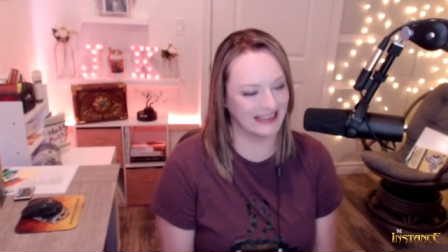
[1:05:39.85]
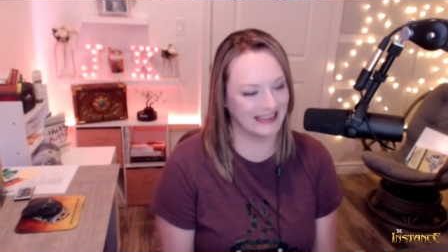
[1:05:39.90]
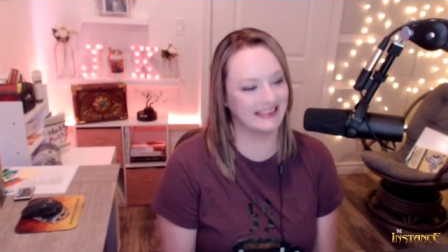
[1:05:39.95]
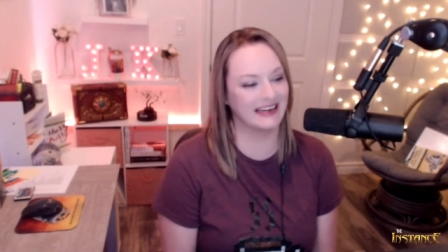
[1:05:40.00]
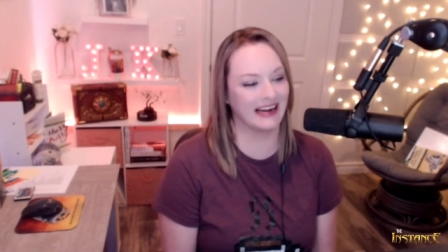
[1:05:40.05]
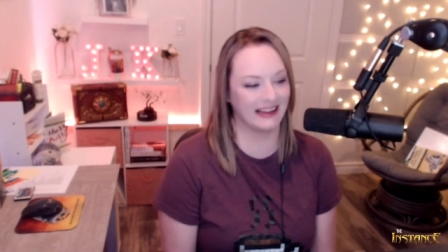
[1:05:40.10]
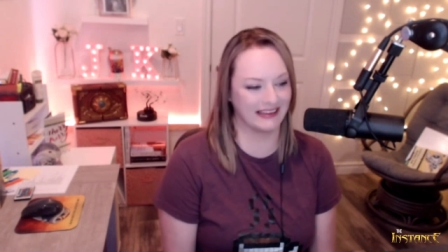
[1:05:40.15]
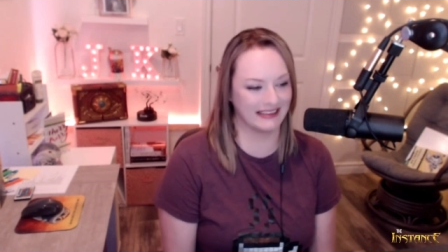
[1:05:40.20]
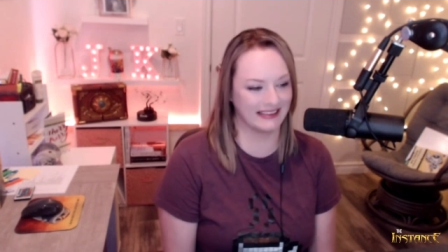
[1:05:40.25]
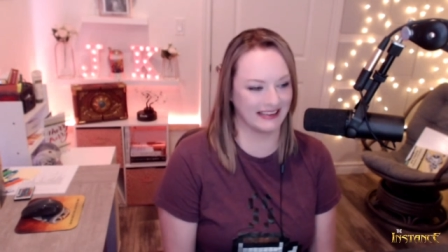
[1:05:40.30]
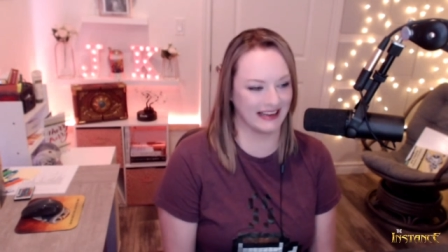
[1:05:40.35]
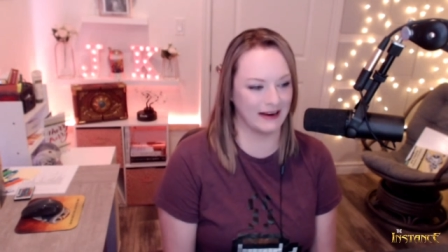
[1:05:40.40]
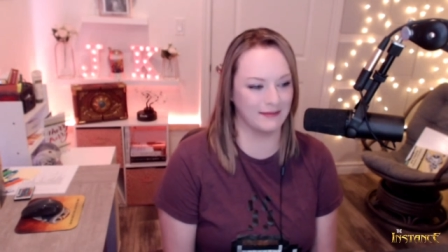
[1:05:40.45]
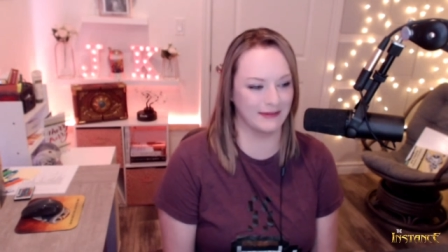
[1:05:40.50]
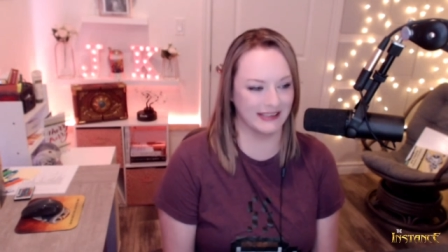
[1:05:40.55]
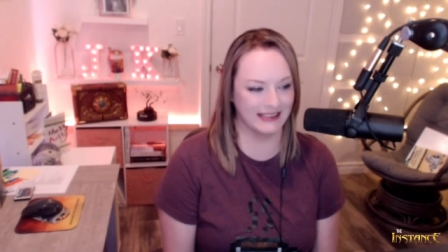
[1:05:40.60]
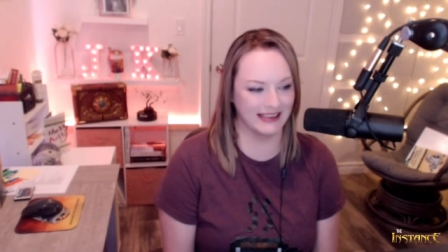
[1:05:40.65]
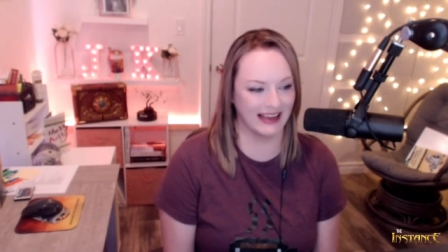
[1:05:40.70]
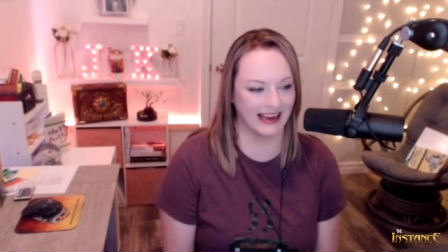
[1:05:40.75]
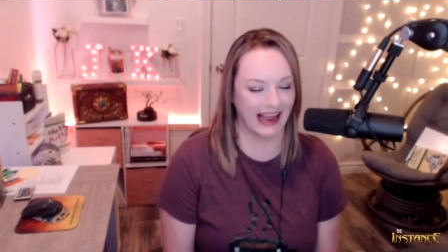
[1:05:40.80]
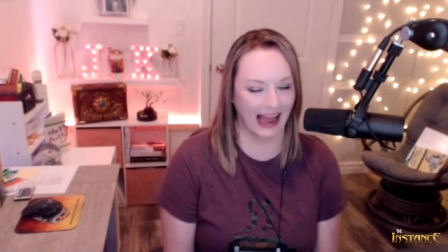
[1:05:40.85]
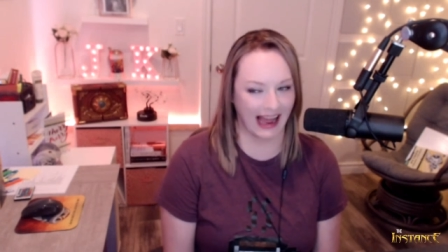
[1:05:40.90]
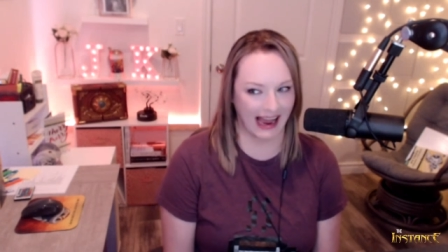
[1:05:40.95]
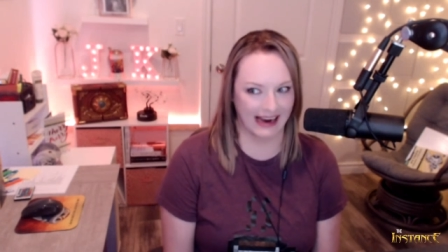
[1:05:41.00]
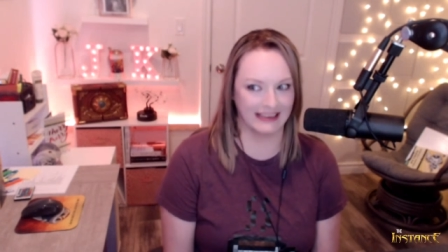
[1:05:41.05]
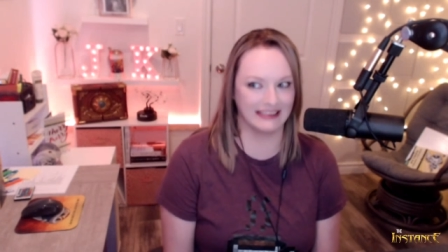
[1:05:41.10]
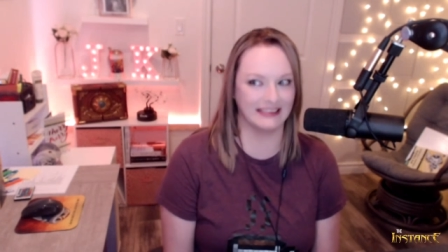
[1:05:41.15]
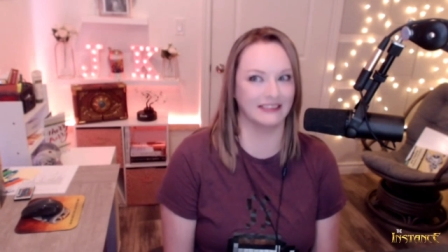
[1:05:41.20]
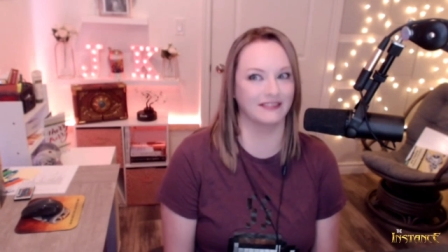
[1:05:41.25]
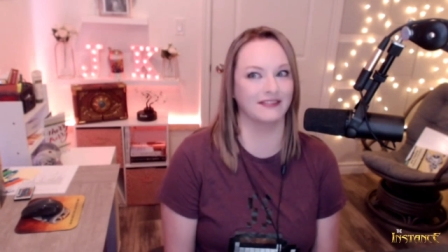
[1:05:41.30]
that's not the same as like
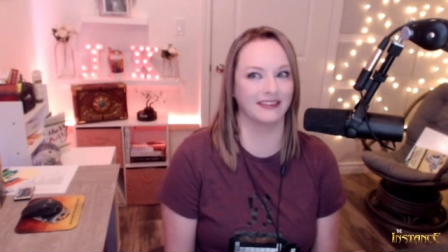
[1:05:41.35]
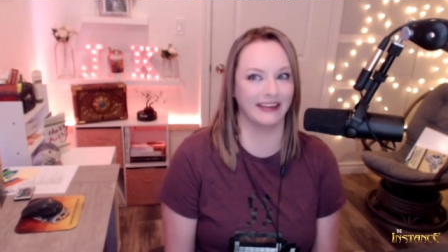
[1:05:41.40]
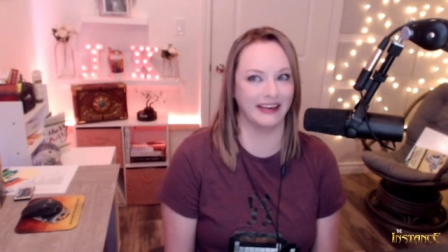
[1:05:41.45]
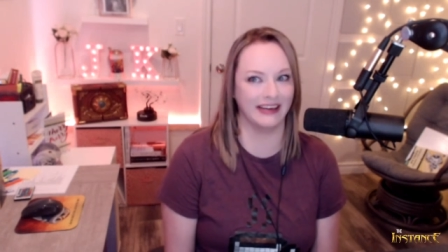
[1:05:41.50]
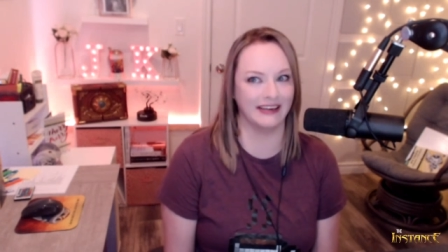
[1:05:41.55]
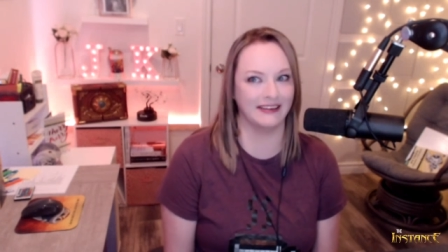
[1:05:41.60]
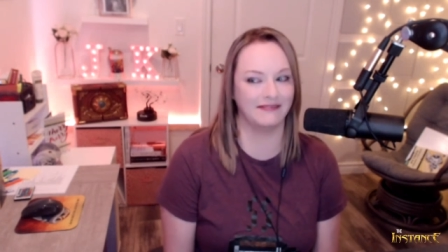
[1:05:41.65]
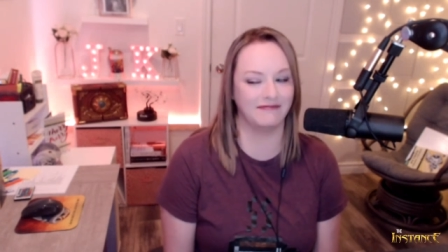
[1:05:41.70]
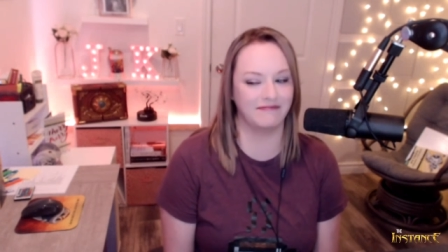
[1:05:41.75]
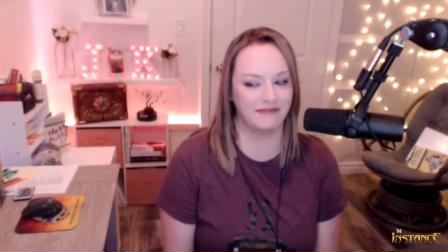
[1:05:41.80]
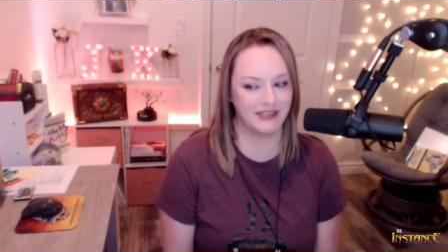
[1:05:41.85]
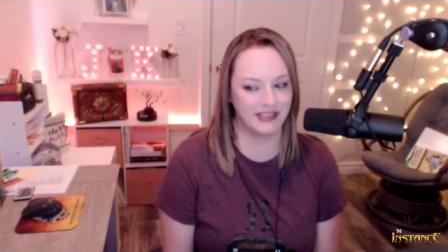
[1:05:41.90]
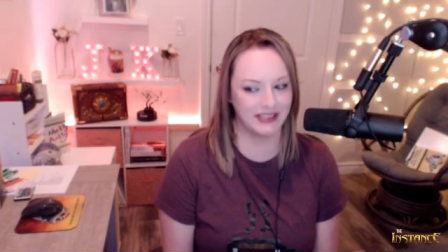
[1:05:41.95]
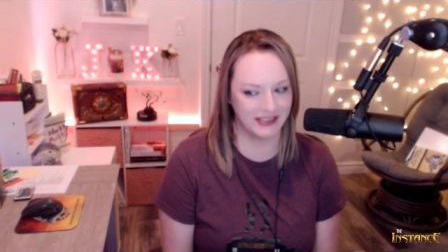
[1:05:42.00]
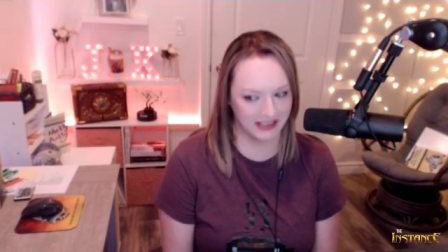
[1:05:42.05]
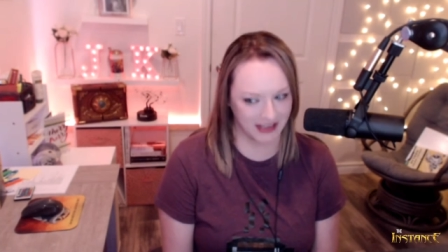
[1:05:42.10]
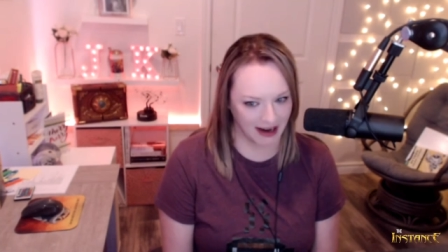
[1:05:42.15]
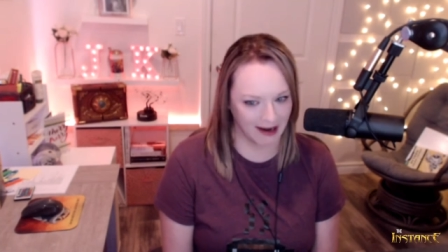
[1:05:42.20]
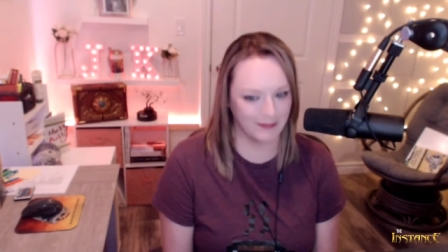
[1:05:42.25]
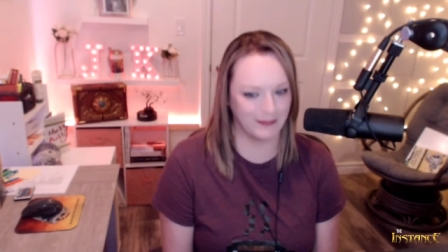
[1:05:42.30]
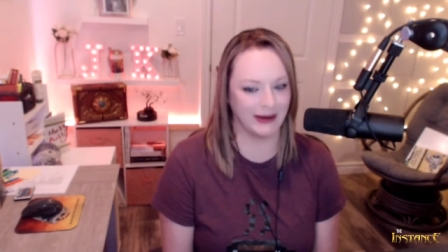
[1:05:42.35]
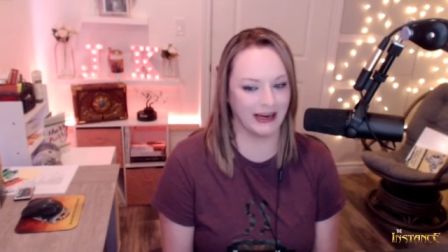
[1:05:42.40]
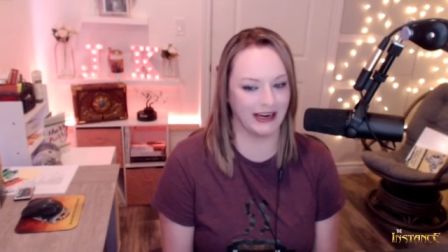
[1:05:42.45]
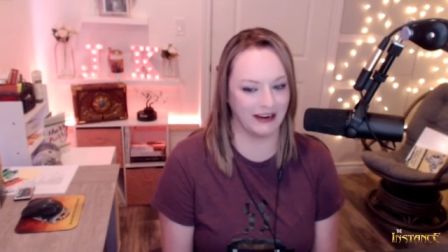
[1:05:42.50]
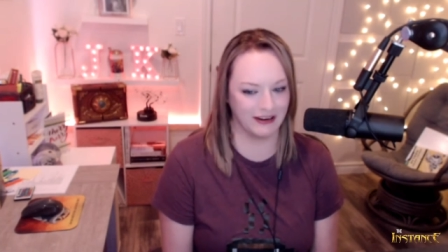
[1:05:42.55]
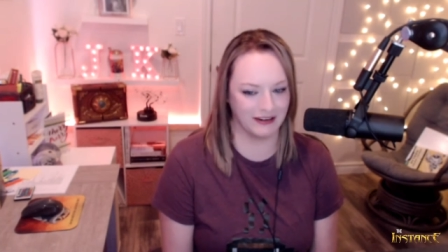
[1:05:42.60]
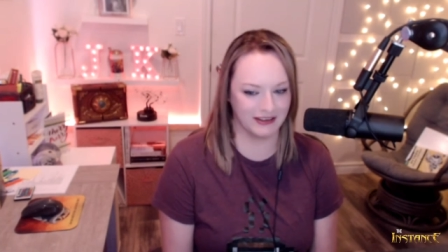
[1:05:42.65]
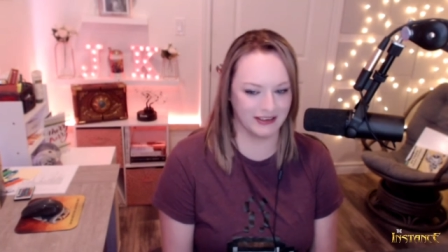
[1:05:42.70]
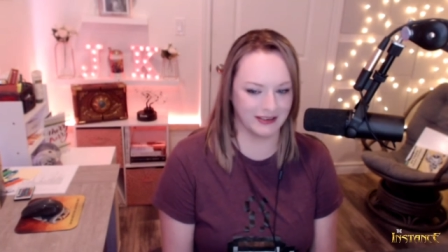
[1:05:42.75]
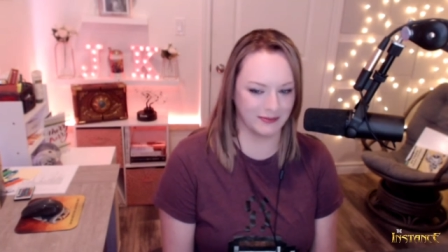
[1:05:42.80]
actively
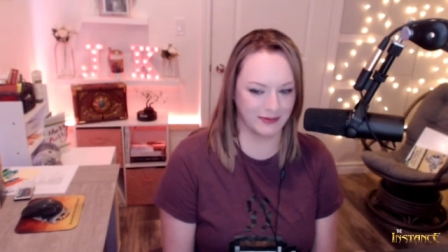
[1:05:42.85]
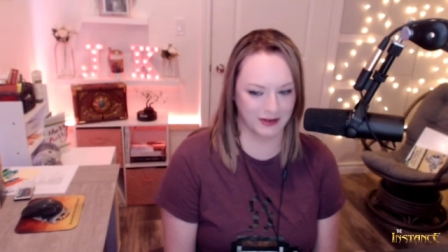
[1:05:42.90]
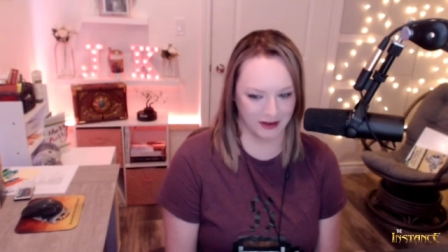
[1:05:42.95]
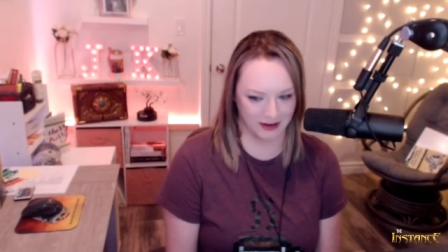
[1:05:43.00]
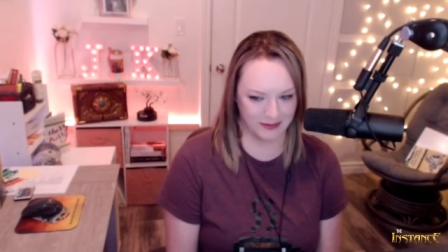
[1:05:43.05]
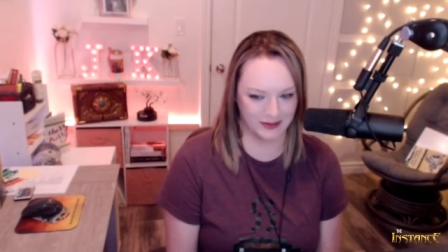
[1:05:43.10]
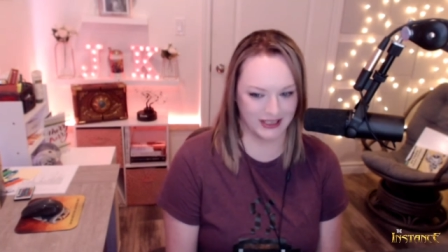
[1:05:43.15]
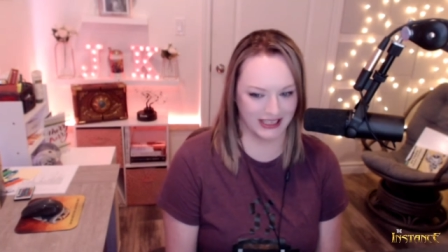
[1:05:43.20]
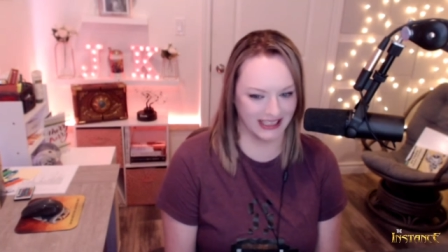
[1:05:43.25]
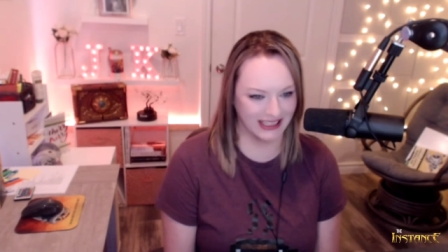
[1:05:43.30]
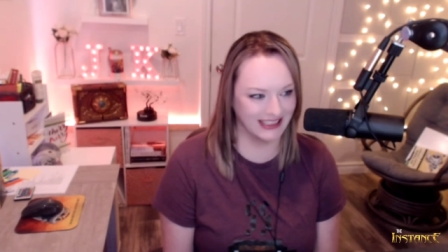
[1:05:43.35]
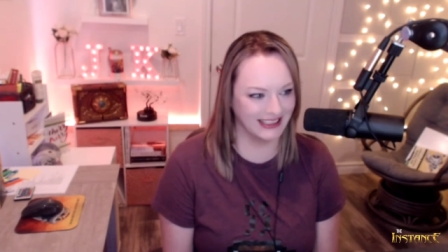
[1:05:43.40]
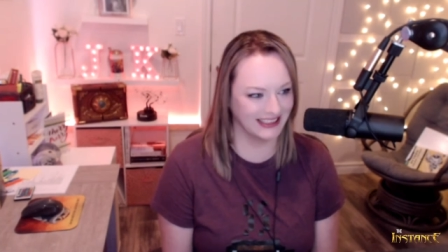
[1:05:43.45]
stopping your subscription.